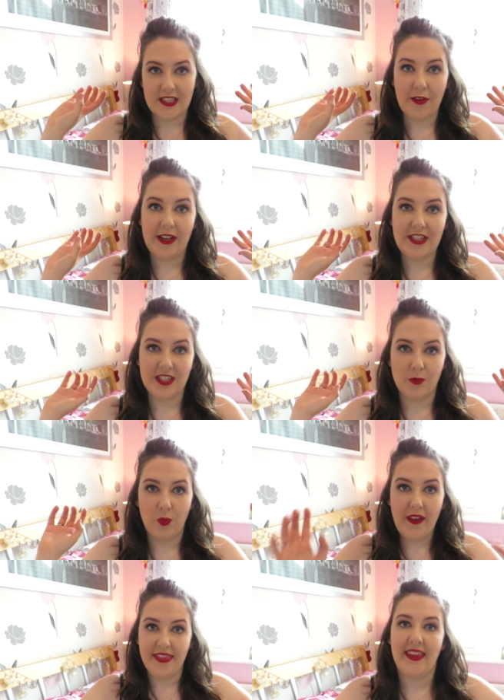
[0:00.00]
So I just
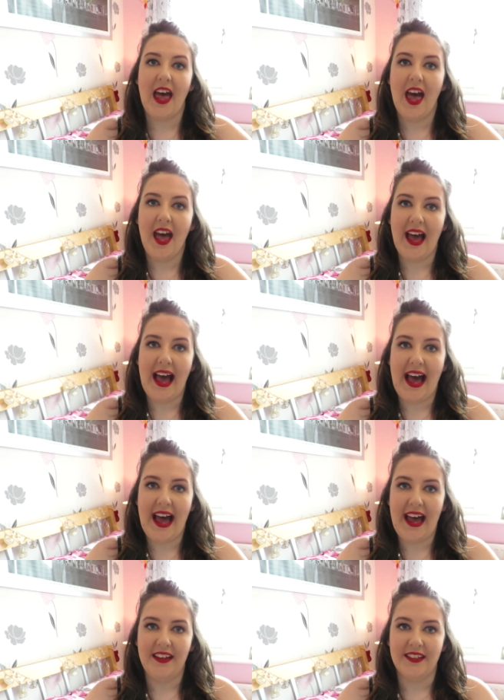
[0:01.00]
went there
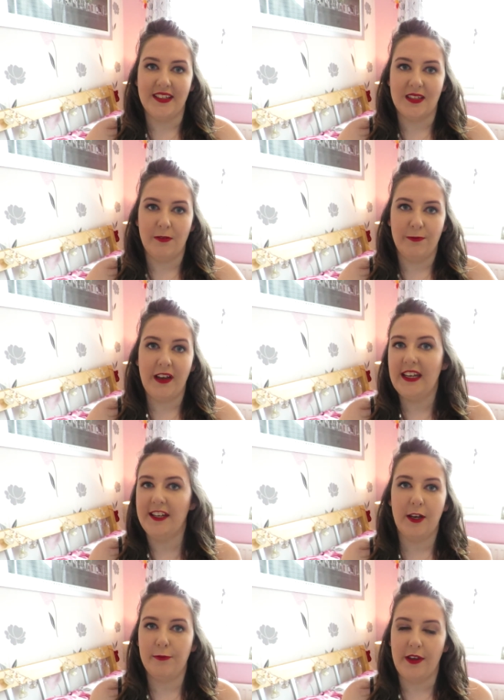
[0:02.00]
and fell
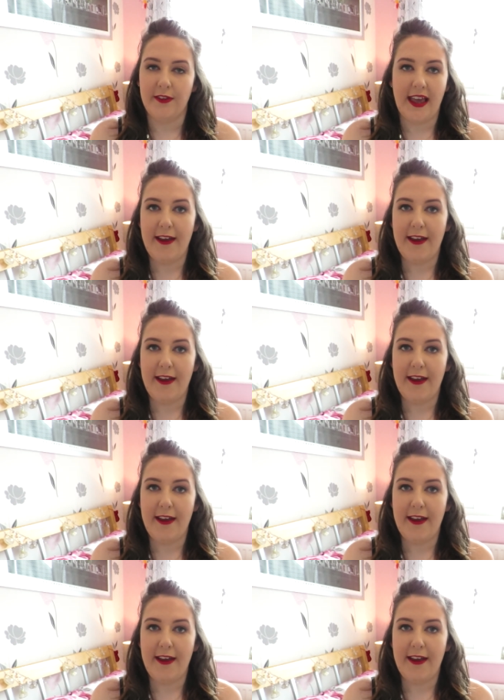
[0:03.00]
in love with